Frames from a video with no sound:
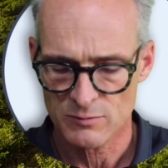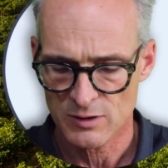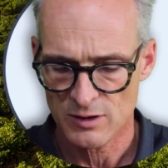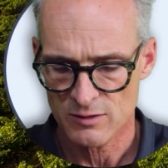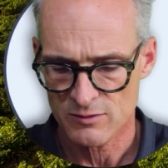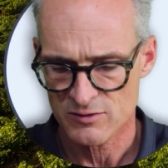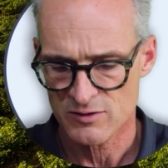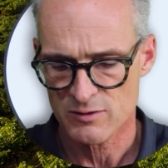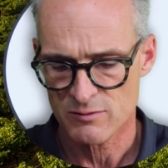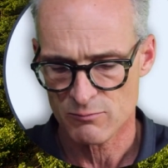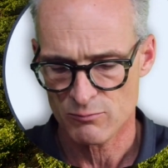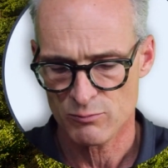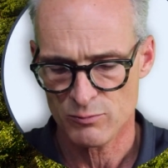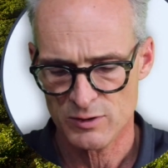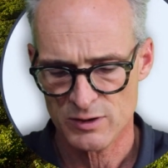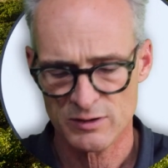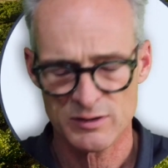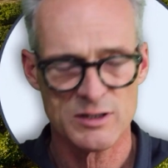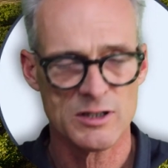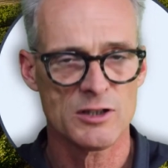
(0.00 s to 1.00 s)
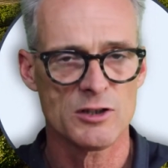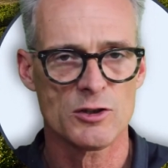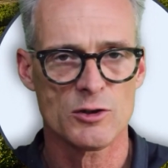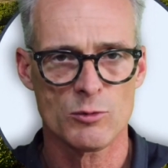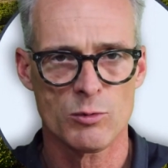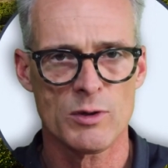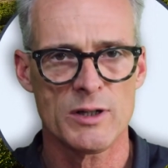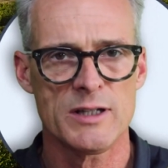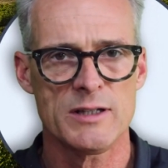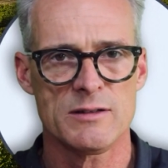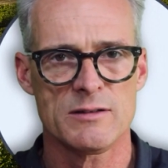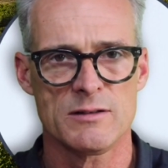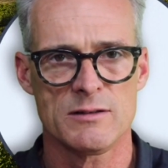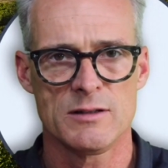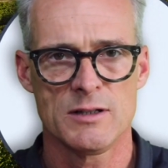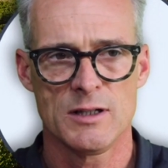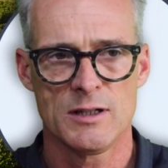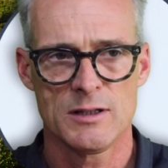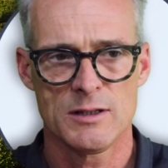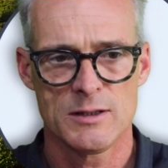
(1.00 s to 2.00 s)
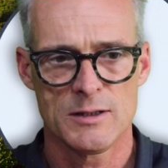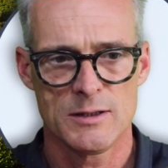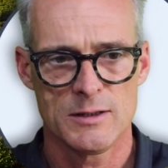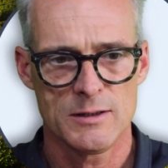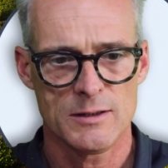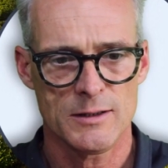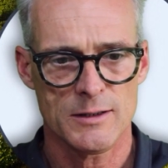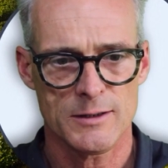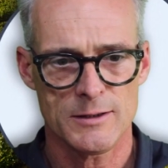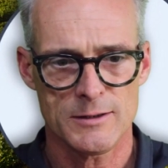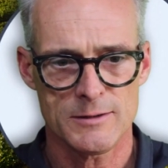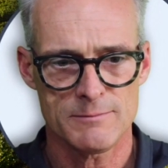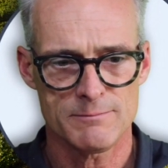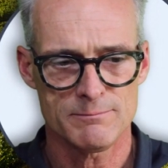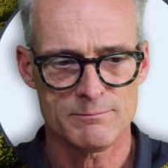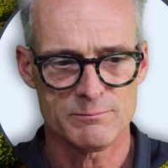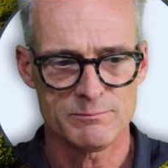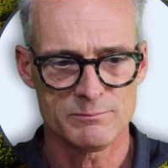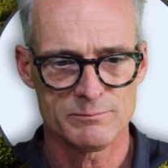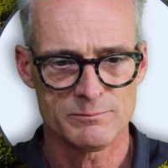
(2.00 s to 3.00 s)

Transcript: It's really quite um,